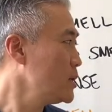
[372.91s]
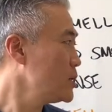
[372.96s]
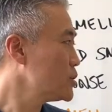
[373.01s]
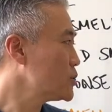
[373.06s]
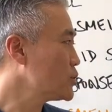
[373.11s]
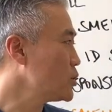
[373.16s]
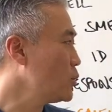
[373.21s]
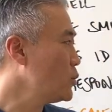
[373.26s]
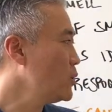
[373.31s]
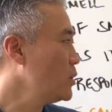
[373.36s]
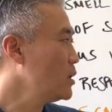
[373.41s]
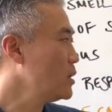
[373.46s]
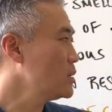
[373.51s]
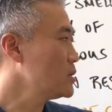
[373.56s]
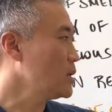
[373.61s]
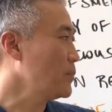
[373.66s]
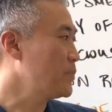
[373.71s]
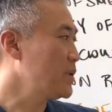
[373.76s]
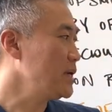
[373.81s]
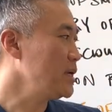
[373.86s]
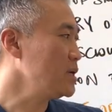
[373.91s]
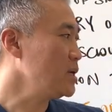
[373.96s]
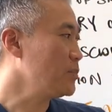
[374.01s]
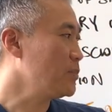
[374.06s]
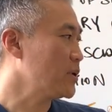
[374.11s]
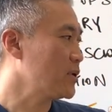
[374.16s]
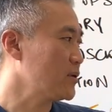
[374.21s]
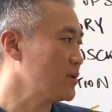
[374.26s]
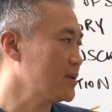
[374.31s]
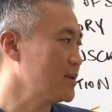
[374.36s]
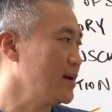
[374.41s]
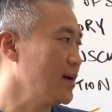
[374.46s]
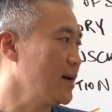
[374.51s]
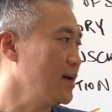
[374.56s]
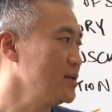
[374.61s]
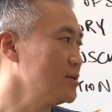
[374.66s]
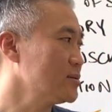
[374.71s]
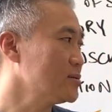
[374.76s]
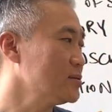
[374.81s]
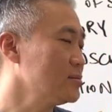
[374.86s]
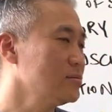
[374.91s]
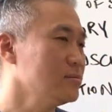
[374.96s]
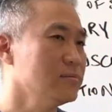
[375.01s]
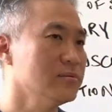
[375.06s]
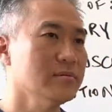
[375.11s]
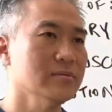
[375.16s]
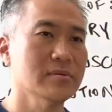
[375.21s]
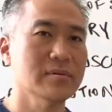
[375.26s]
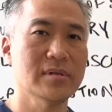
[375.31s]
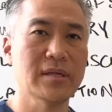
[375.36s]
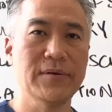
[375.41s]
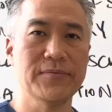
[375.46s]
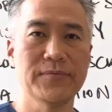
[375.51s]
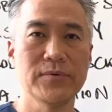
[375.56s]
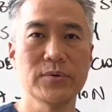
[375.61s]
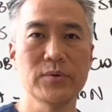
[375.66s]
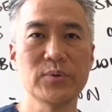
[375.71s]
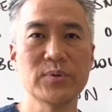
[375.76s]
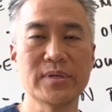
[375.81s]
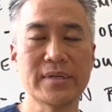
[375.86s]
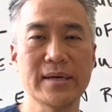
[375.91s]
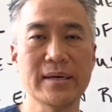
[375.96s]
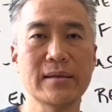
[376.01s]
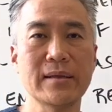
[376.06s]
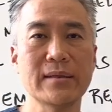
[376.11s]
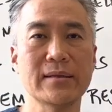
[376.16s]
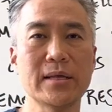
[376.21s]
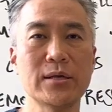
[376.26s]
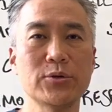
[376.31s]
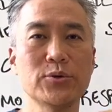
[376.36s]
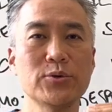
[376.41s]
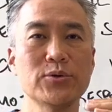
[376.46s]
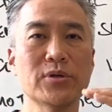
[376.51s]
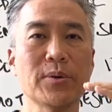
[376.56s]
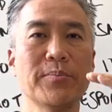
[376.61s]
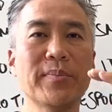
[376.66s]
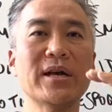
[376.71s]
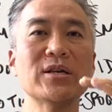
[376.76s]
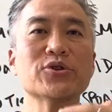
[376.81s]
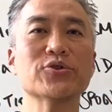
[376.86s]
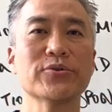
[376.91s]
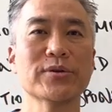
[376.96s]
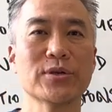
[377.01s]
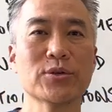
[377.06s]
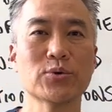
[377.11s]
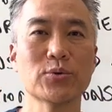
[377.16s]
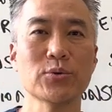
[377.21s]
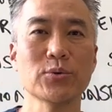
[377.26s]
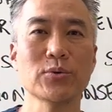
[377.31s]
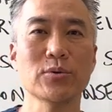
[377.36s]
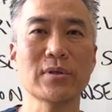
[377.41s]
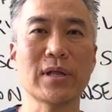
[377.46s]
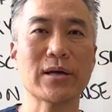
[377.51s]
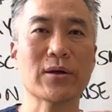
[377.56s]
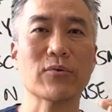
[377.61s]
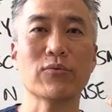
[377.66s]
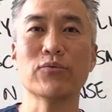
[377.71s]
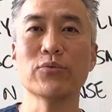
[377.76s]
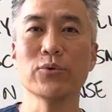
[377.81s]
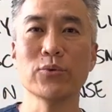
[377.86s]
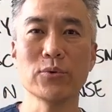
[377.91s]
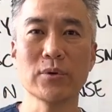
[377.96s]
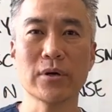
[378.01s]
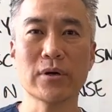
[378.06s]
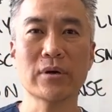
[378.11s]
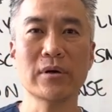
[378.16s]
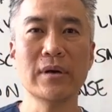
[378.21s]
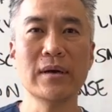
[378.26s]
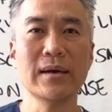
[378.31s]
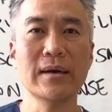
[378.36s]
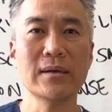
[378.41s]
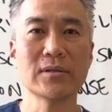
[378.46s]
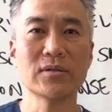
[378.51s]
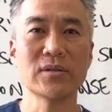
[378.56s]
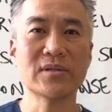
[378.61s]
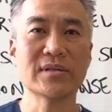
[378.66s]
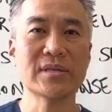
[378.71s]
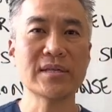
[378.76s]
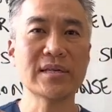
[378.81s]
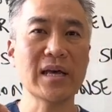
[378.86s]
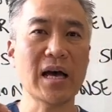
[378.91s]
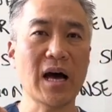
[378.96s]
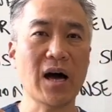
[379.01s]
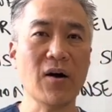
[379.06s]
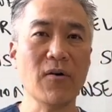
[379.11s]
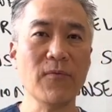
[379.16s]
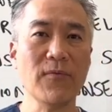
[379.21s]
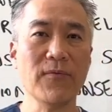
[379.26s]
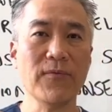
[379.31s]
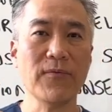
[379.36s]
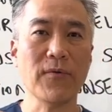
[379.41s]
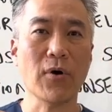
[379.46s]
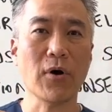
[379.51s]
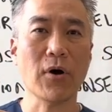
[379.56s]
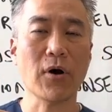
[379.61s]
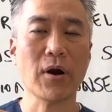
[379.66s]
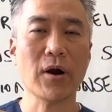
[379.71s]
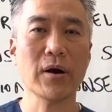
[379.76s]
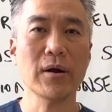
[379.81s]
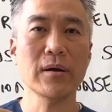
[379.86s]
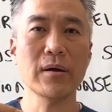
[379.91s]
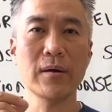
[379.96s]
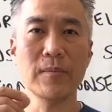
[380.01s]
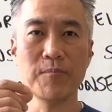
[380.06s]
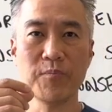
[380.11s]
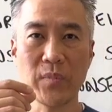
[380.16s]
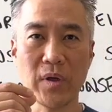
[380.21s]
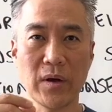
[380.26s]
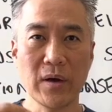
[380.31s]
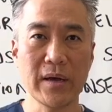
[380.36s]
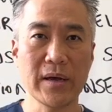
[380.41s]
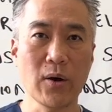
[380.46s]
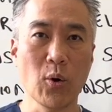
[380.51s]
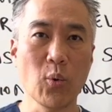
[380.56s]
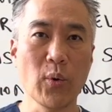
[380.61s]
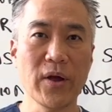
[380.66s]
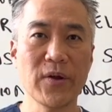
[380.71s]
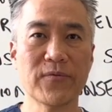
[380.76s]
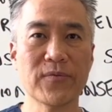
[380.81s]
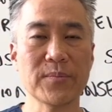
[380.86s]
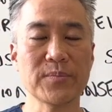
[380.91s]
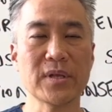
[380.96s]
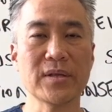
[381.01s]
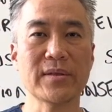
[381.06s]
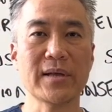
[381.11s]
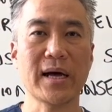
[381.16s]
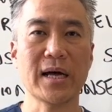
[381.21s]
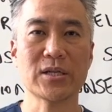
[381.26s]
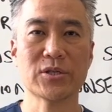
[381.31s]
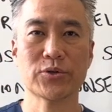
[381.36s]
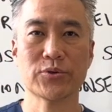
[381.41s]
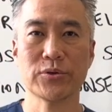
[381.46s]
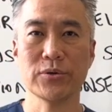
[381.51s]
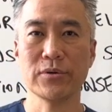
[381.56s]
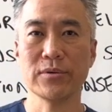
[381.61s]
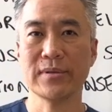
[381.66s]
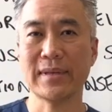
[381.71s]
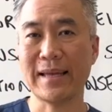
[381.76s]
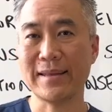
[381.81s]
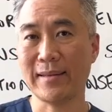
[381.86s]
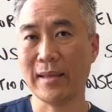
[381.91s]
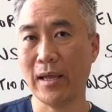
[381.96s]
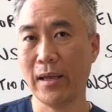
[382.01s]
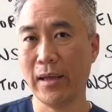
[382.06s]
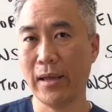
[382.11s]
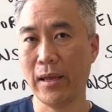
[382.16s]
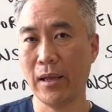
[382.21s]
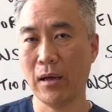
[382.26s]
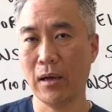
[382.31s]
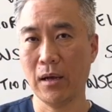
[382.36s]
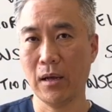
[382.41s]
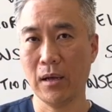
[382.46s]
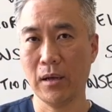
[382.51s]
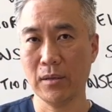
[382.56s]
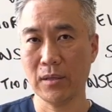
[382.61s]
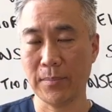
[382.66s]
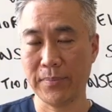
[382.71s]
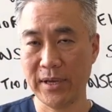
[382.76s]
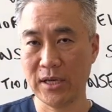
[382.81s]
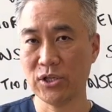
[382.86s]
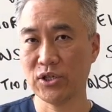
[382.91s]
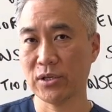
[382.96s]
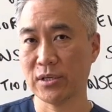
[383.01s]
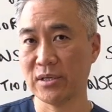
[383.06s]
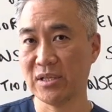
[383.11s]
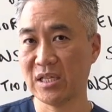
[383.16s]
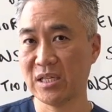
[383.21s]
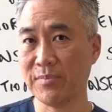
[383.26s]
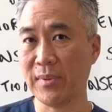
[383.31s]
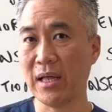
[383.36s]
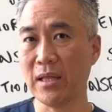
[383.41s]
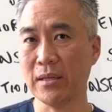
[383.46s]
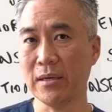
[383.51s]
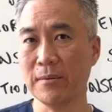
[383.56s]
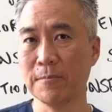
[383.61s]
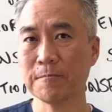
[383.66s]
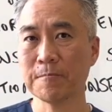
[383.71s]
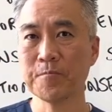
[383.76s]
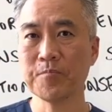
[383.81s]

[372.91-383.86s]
So the peanut butter test, they've used it, and they use a measuring tool like a ruler to see how far uh, away from the nostril that they, uh, the patient can smell it.